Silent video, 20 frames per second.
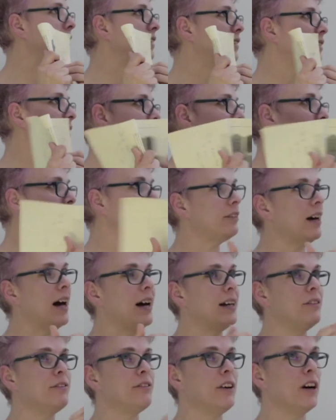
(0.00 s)
pieces of
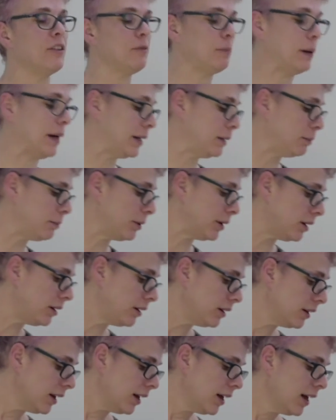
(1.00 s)
A5 paper.
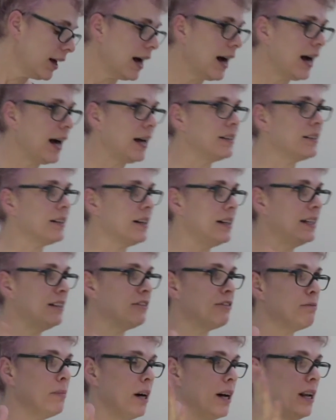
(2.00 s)
And I live
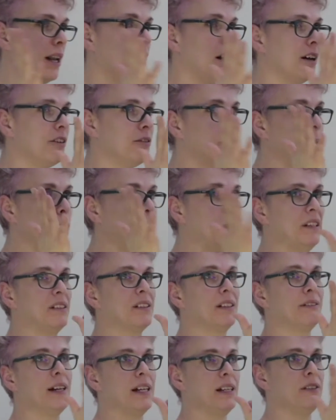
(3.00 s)
my life with bits
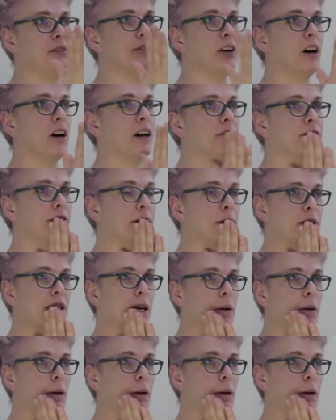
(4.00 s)
of A5 ripped